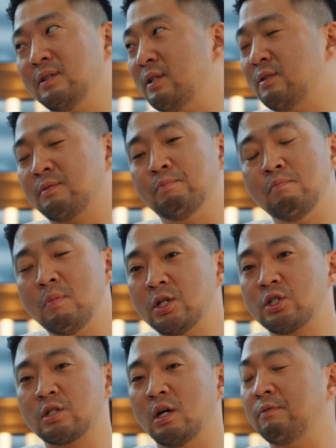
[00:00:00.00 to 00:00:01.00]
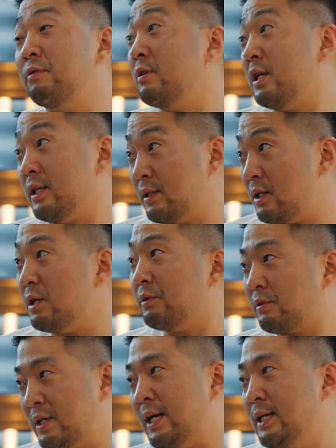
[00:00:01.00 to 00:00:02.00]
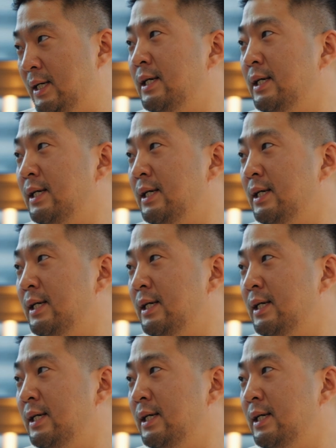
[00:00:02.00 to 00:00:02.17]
It's much tougher than said.